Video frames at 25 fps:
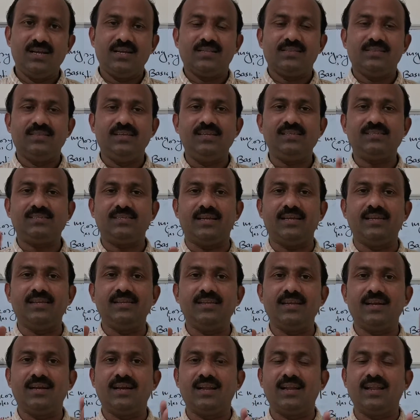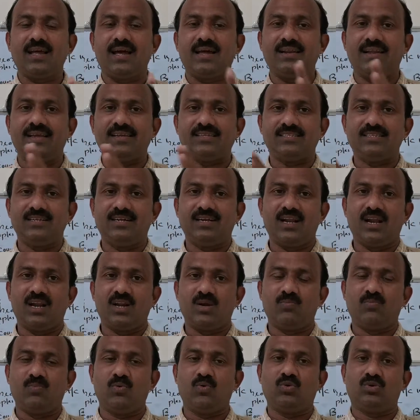These internal and external
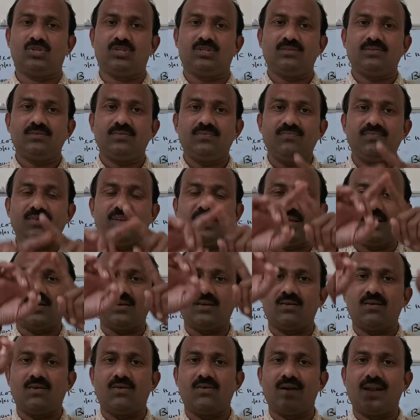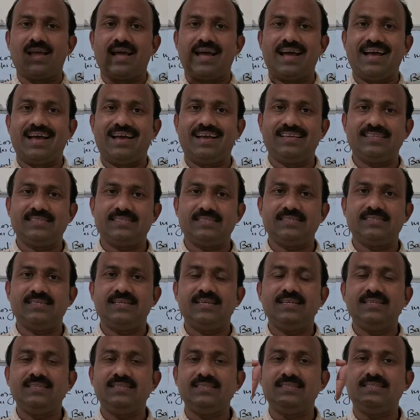report we can call as
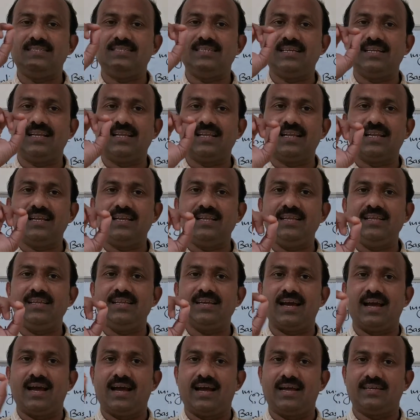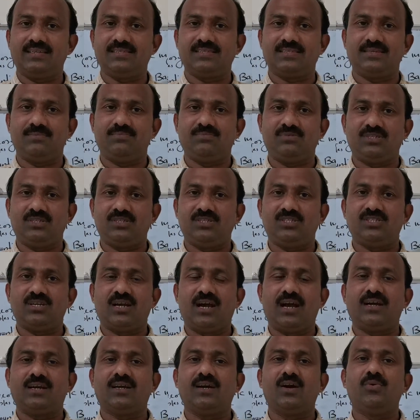generally accepted
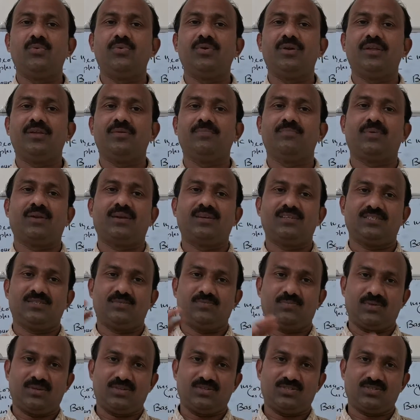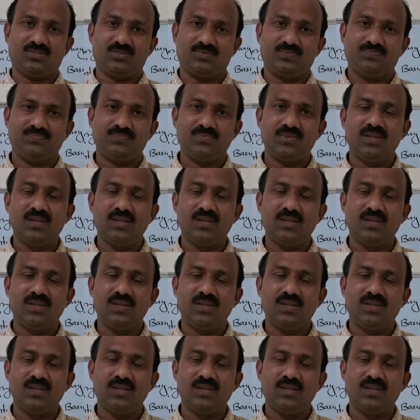accounting principles.